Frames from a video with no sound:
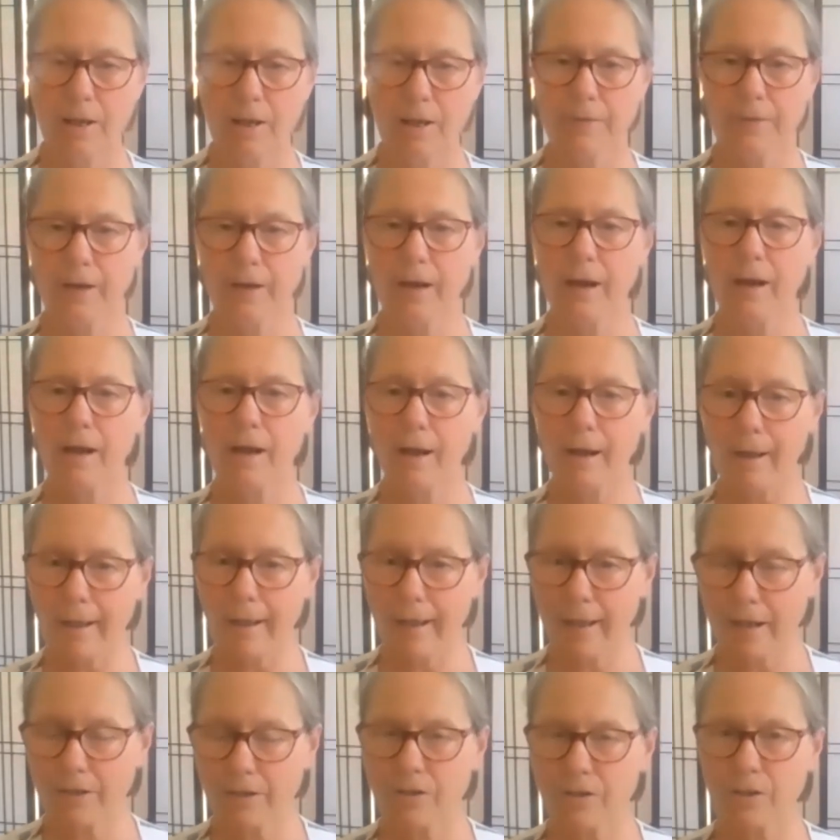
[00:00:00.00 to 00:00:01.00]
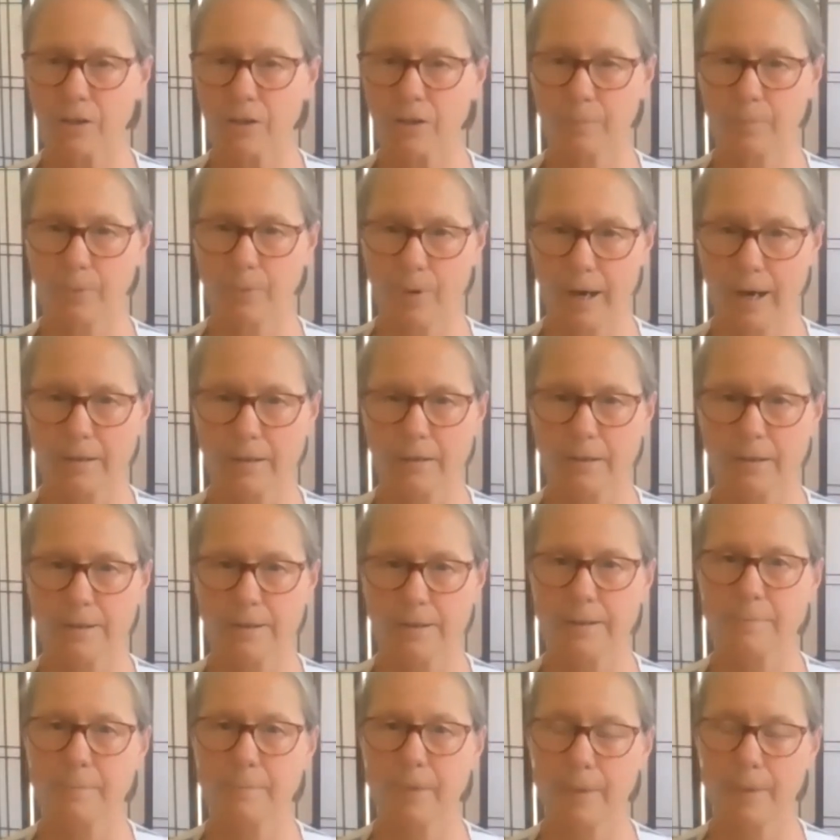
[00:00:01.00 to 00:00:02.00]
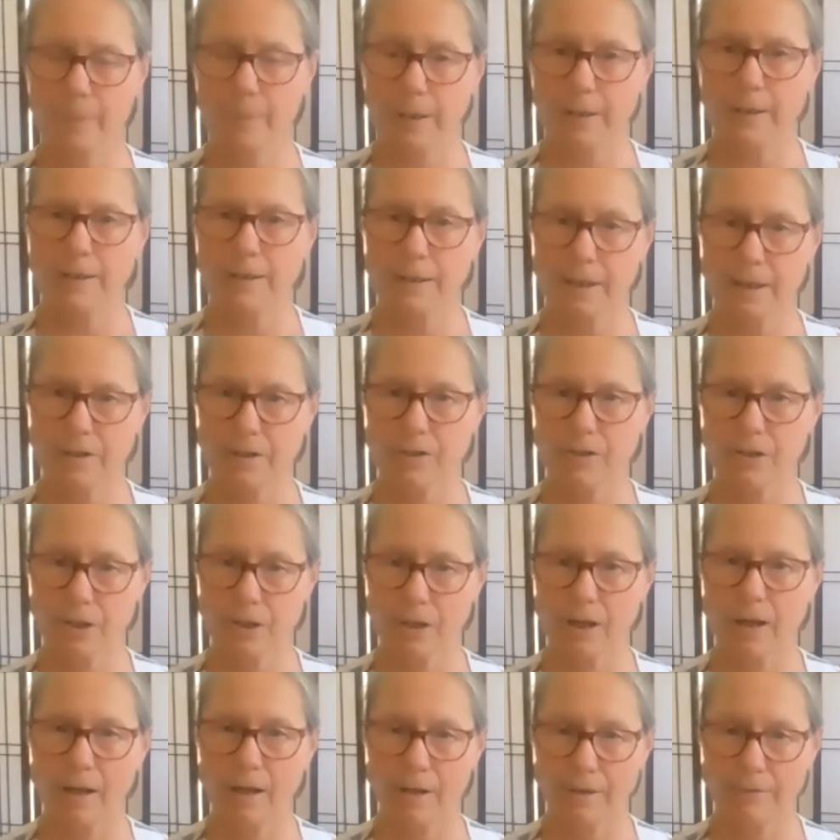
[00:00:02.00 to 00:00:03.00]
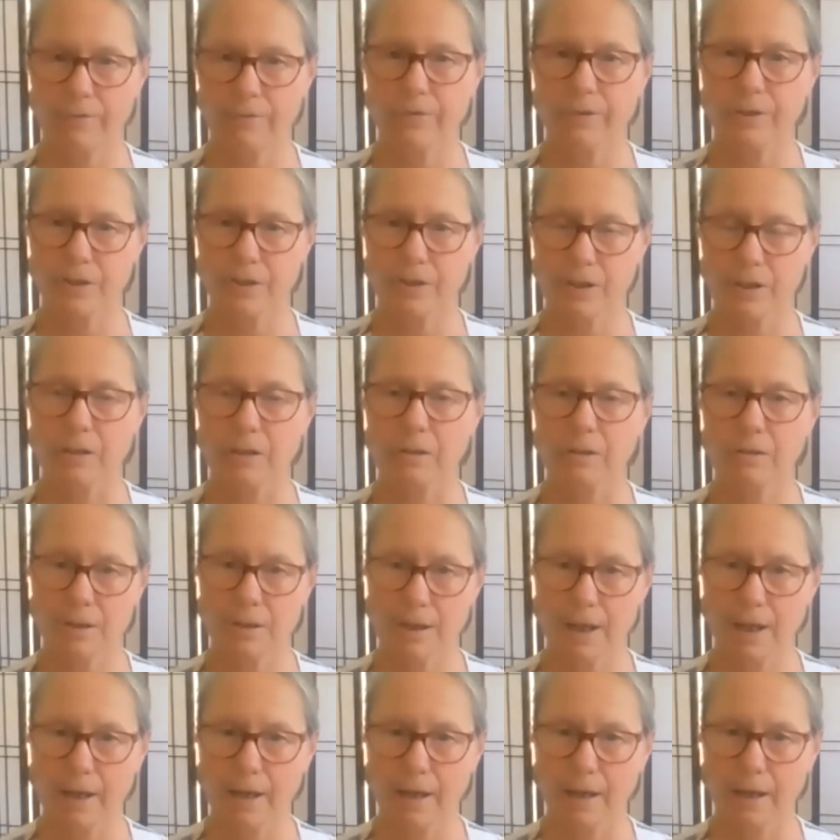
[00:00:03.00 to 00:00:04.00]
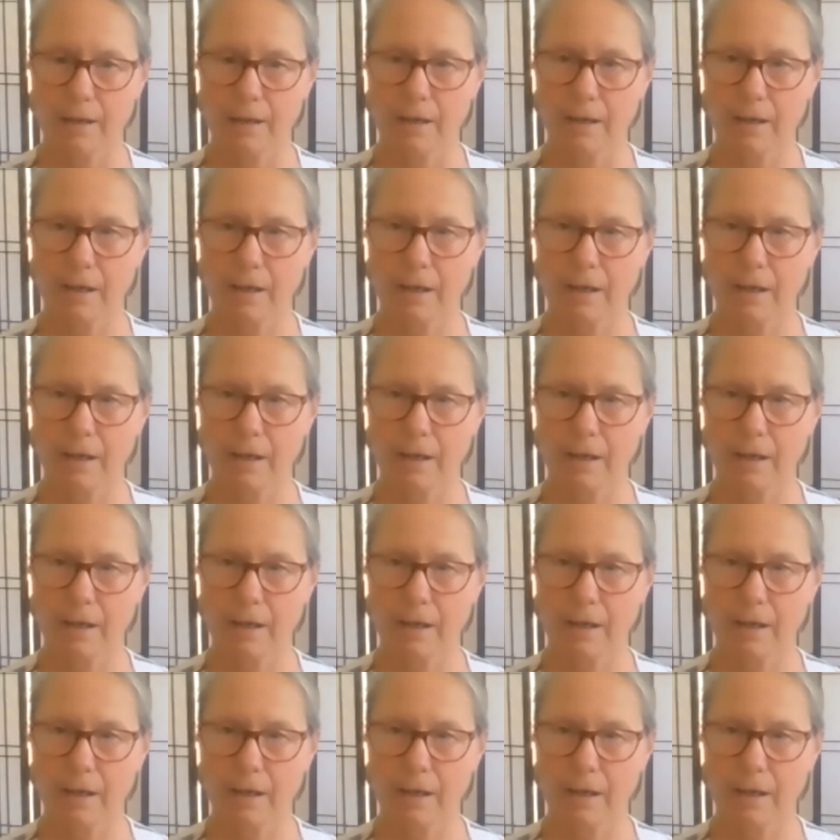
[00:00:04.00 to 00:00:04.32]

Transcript: that I actually practice in my meditation every single day.